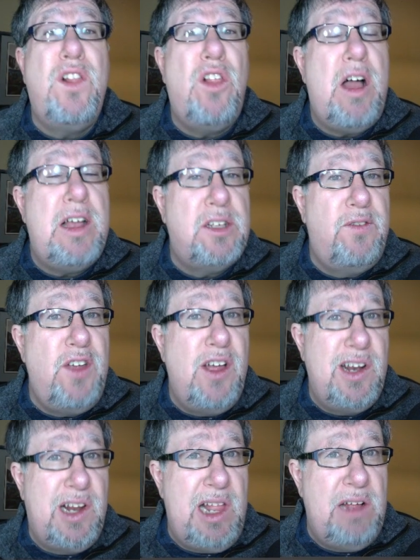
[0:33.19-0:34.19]
philosophy
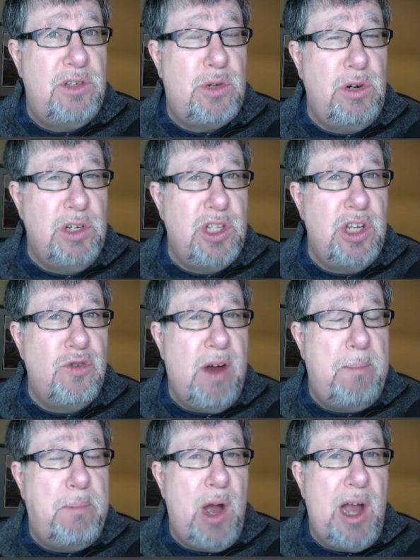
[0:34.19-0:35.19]
on cloud storage than
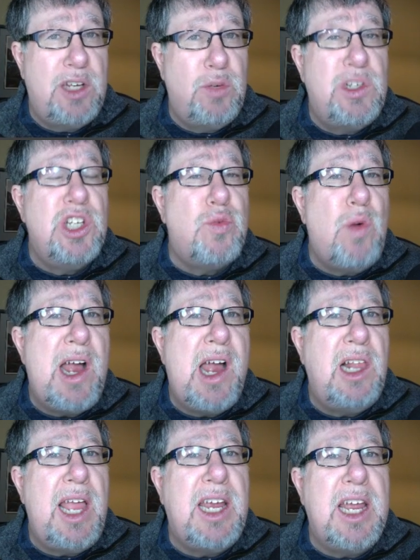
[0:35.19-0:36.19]
Dropbox, which is why
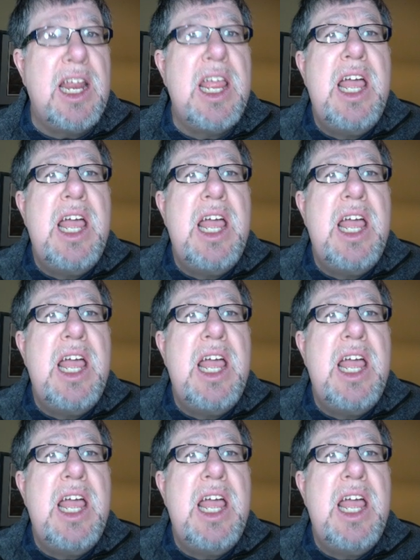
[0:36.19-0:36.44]
I like it.